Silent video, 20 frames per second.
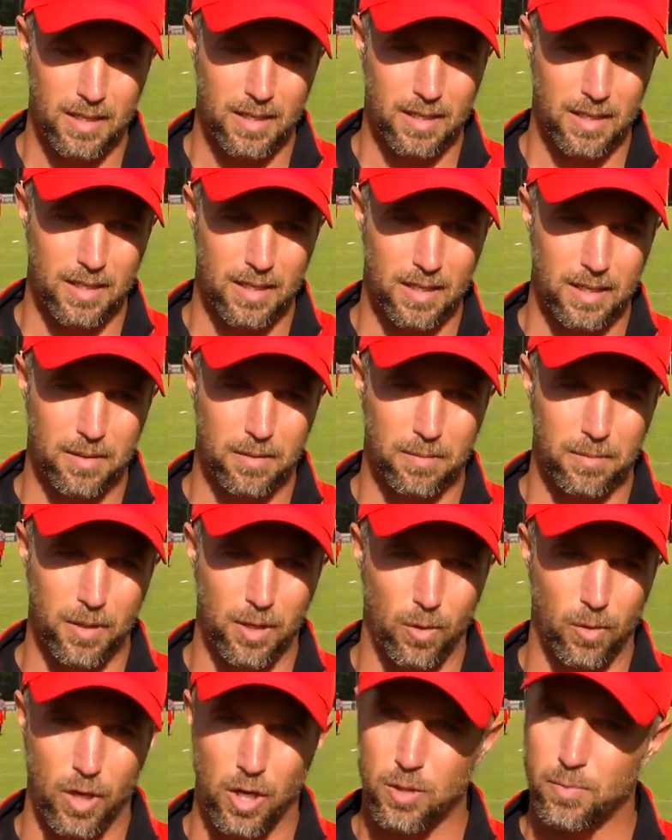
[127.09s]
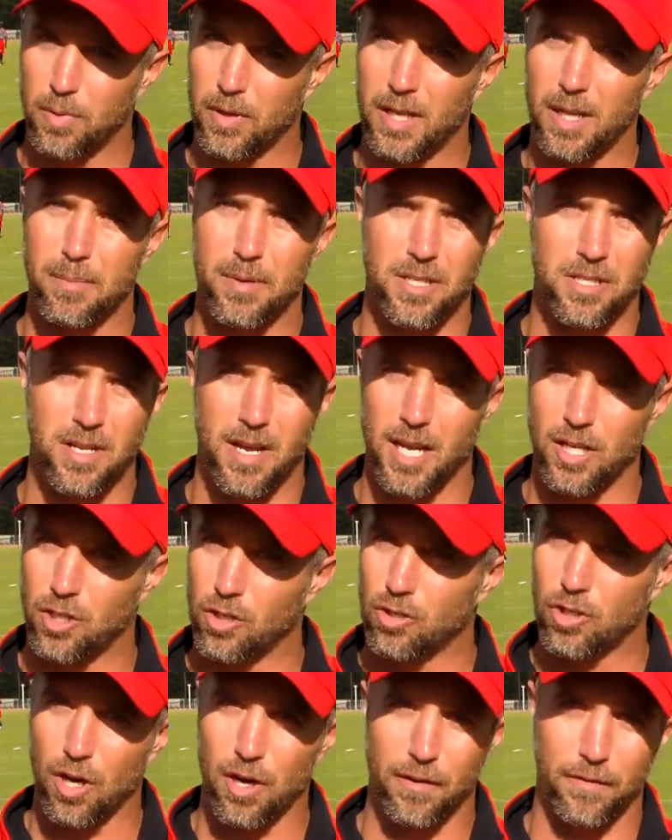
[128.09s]
You know, there's plenty of
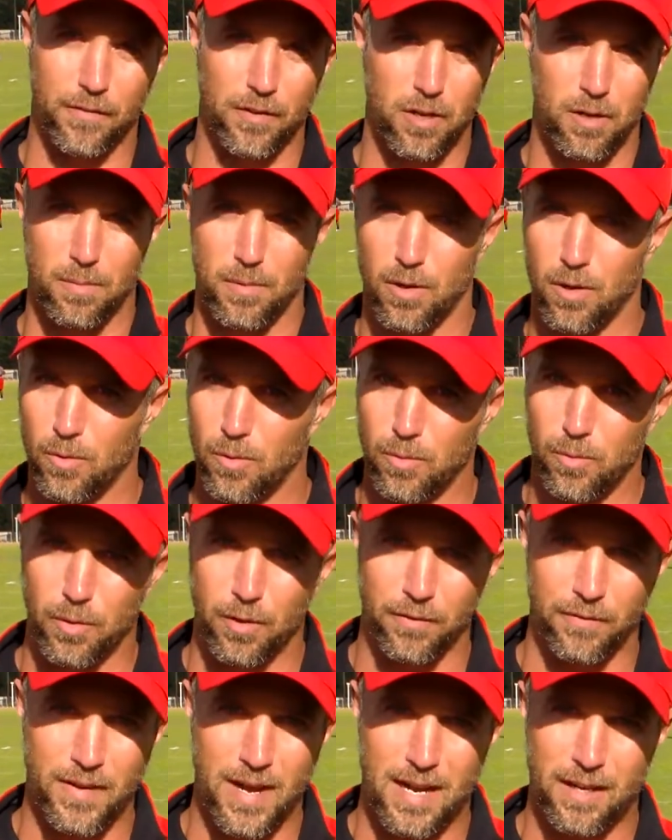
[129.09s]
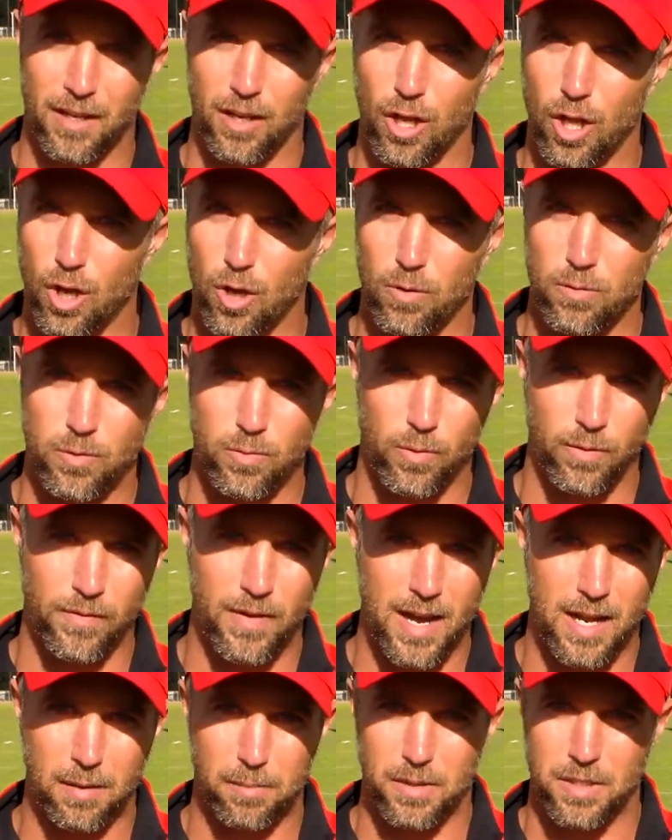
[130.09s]
mistakes. You turn the film on, we're finding lows, we're
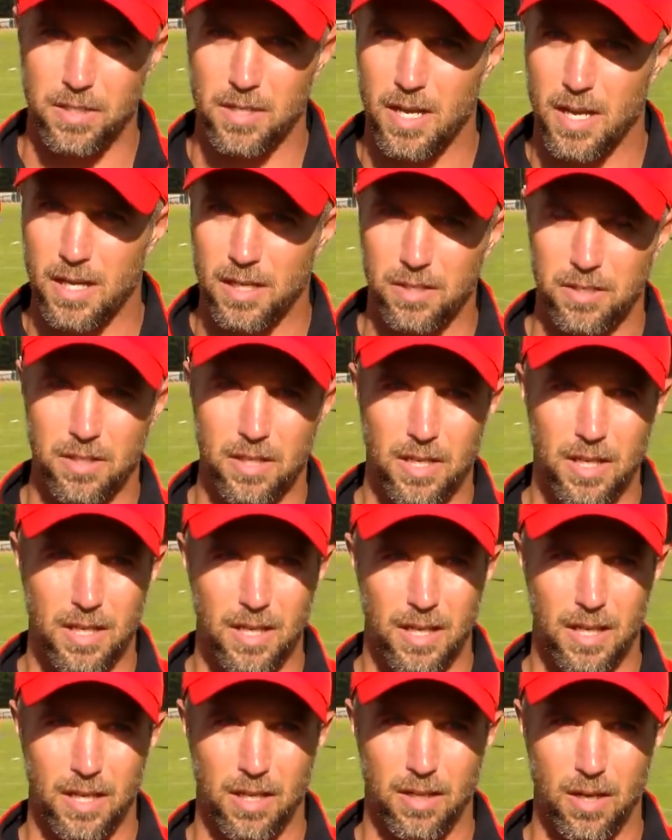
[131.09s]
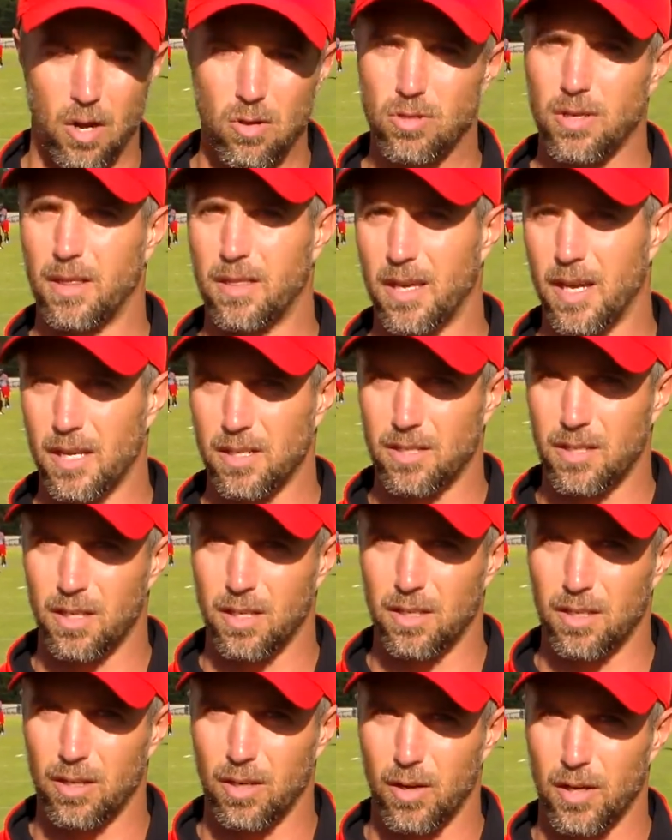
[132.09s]
finding mistakes. And those are things
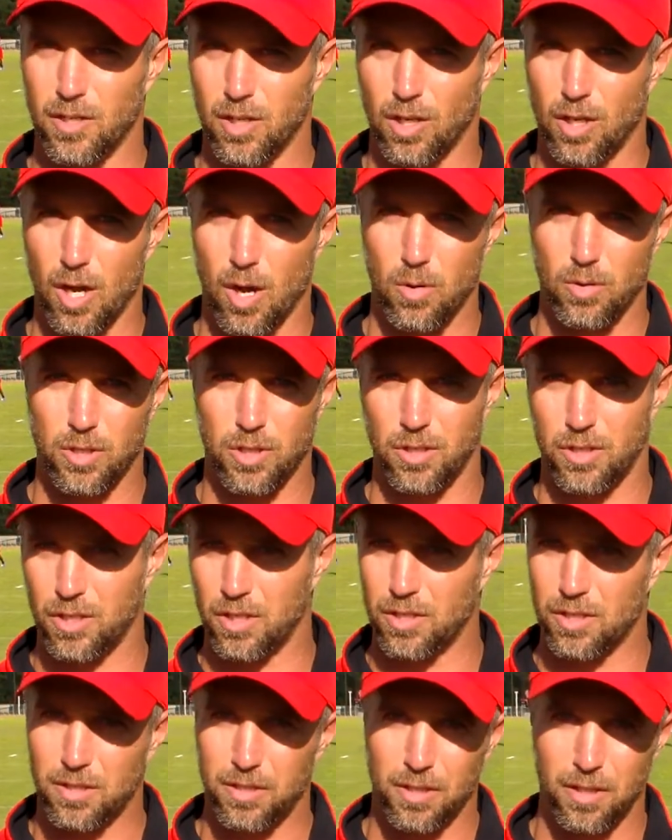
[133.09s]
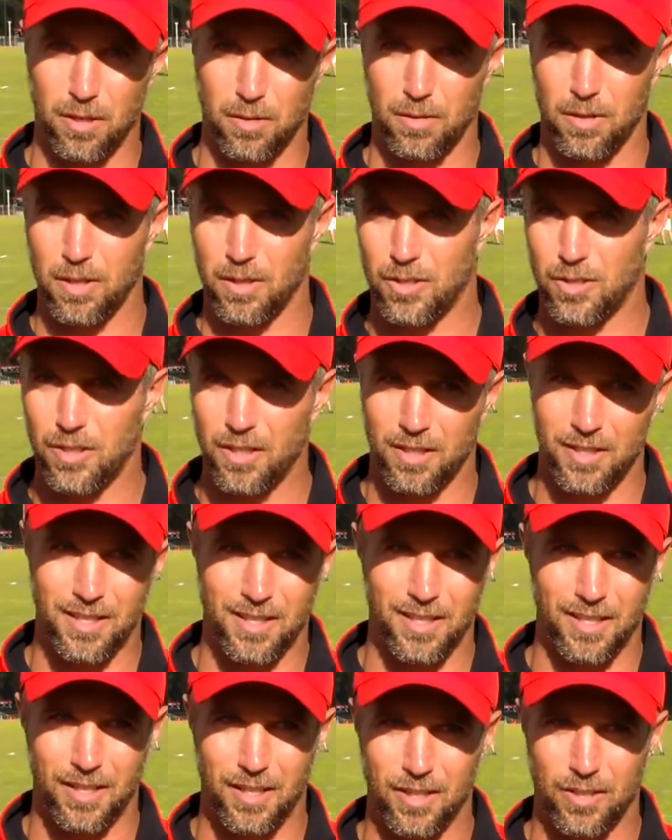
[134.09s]
that, you know, as a coach, you just, you know,
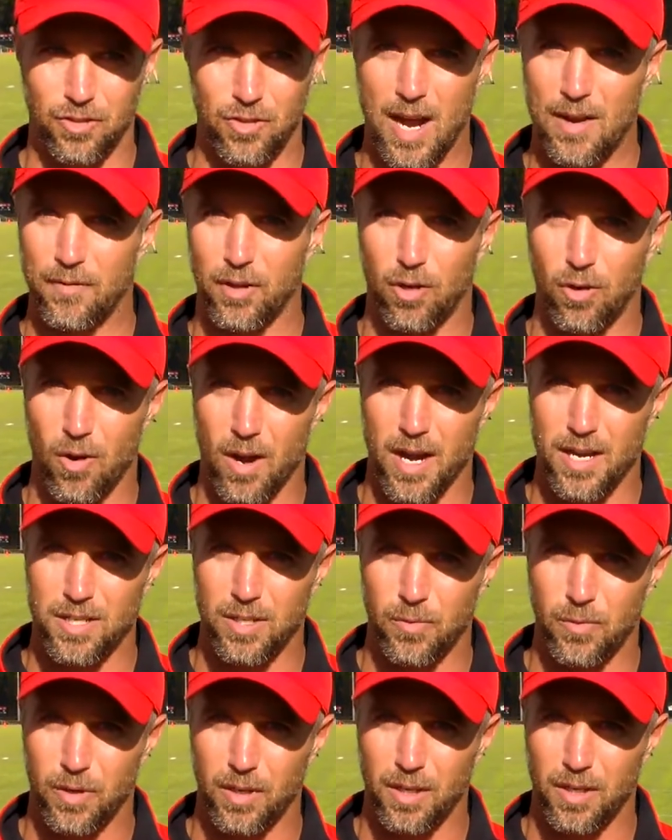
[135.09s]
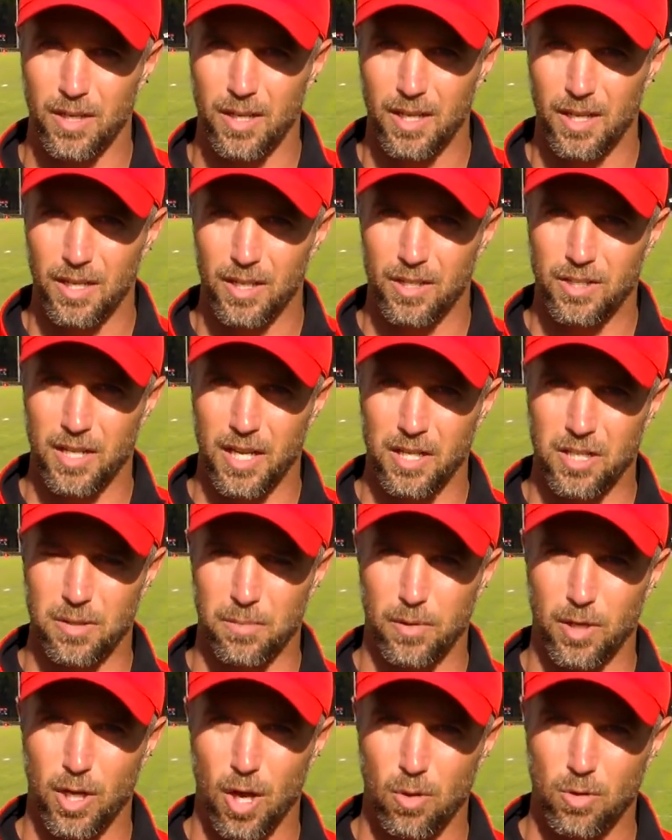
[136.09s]
you drive you crazy when you teach
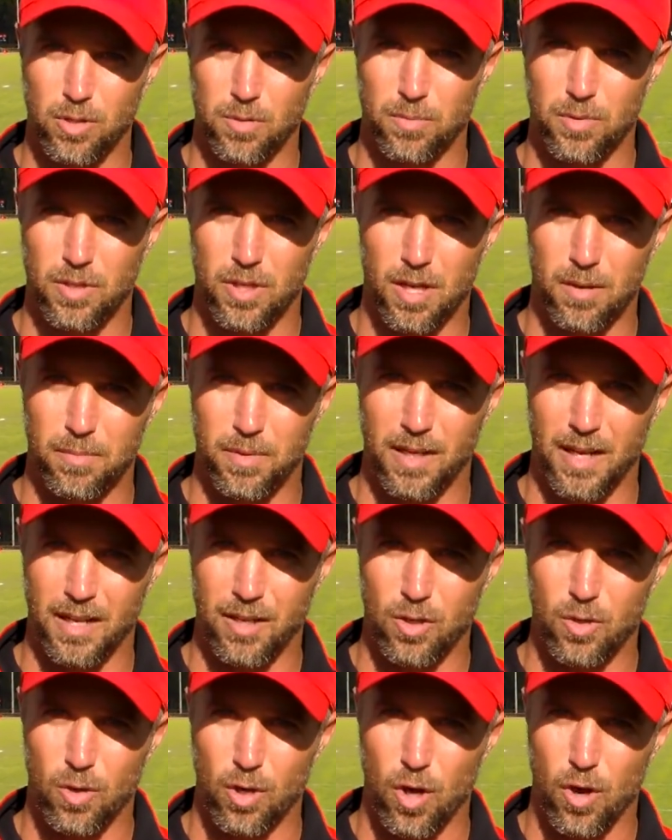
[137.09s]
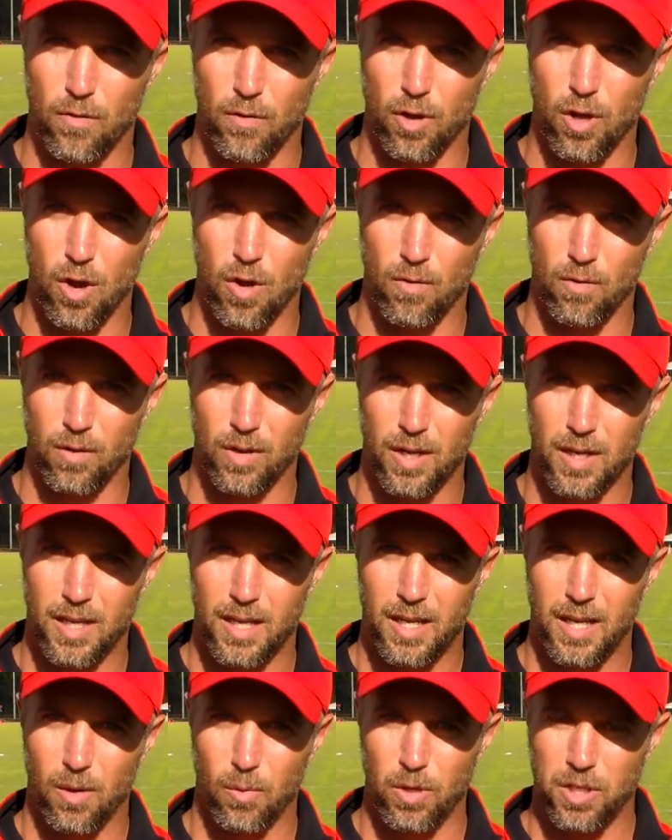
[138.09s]
them and coach them something and they do it over and over.
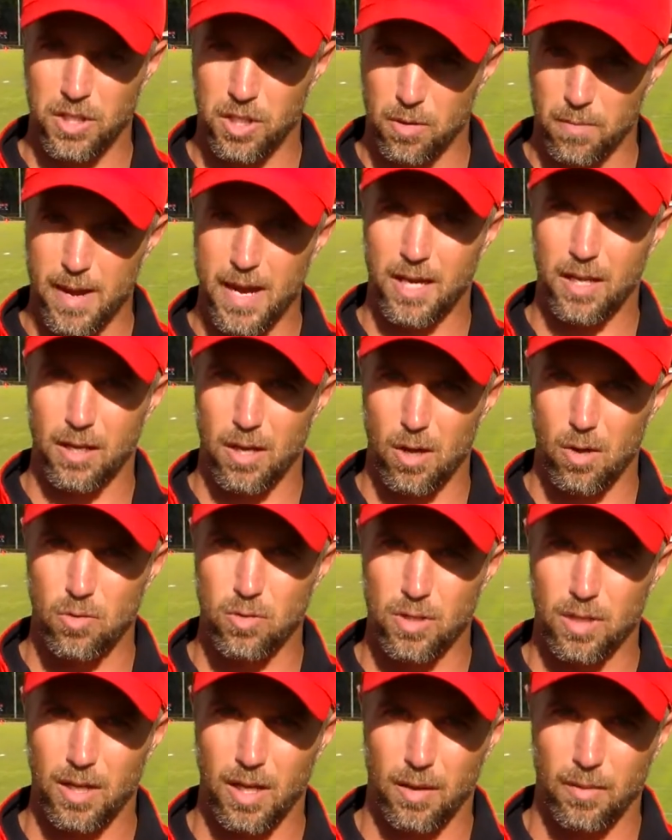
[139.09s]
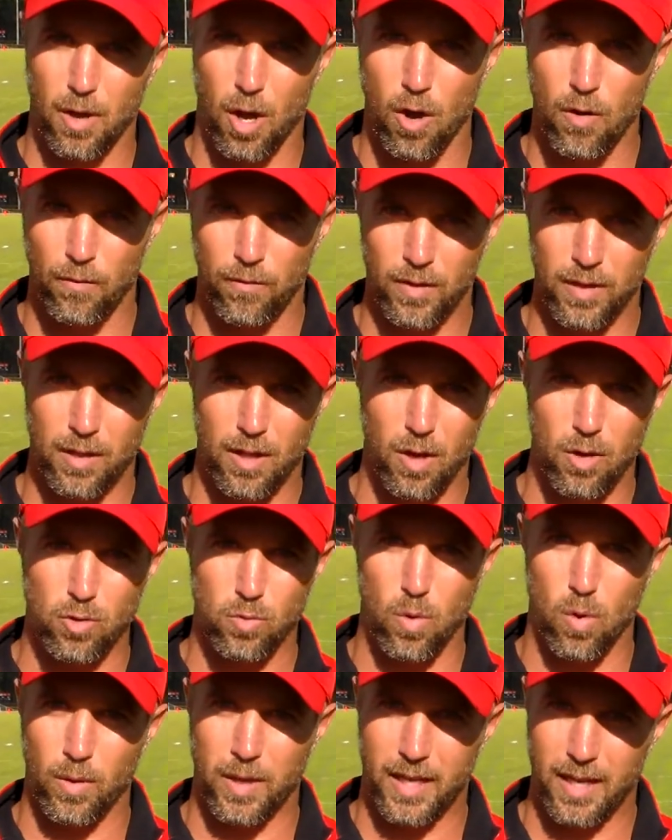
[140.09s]
And we're still making those, and hopefully
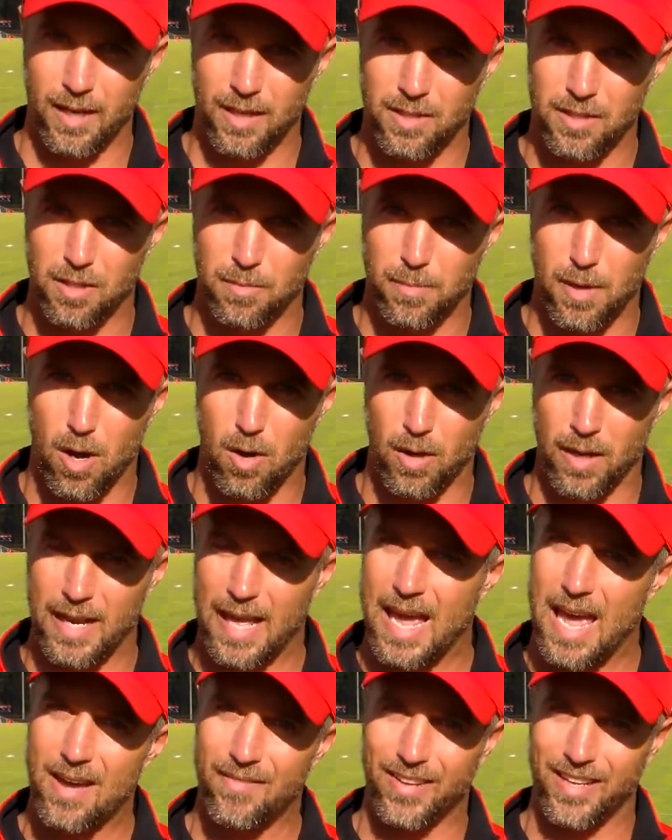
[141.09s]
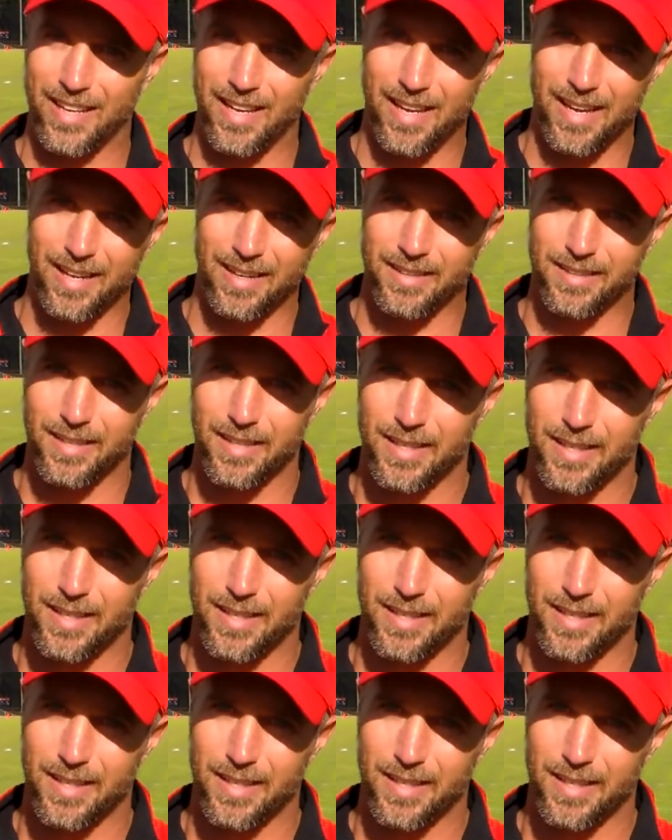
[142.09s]
those won't kill us in a ball game. They haven't yet.